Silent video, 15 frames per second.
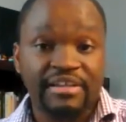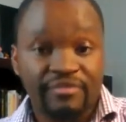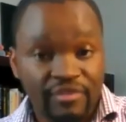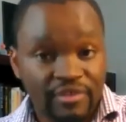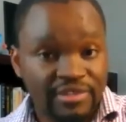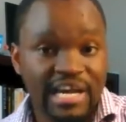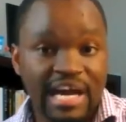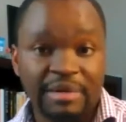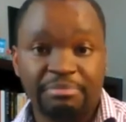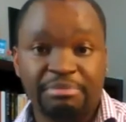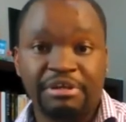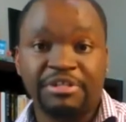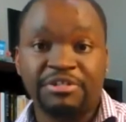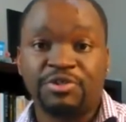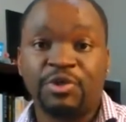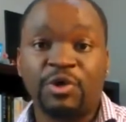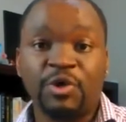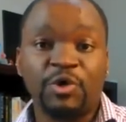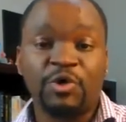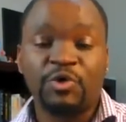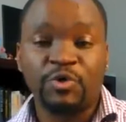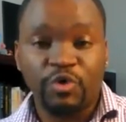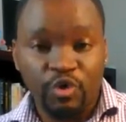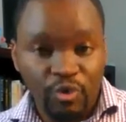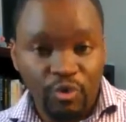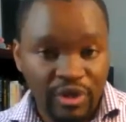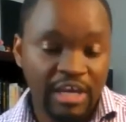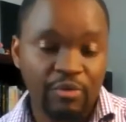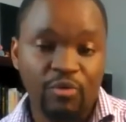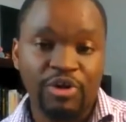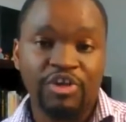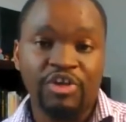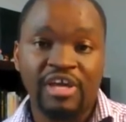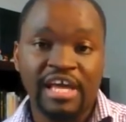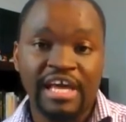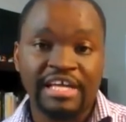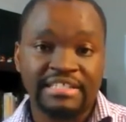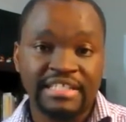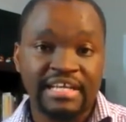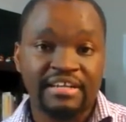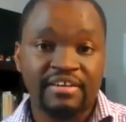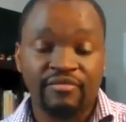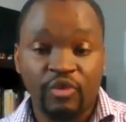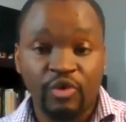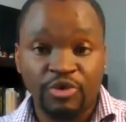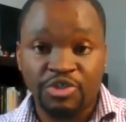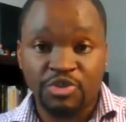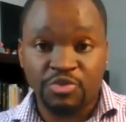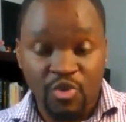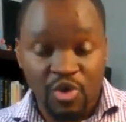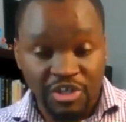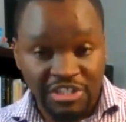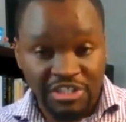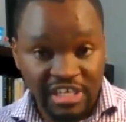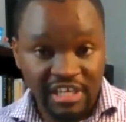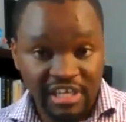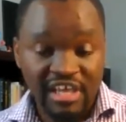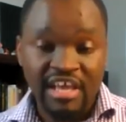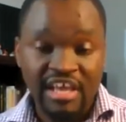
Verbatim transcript: If you type into Google, you'll get what you get. And if you're just watching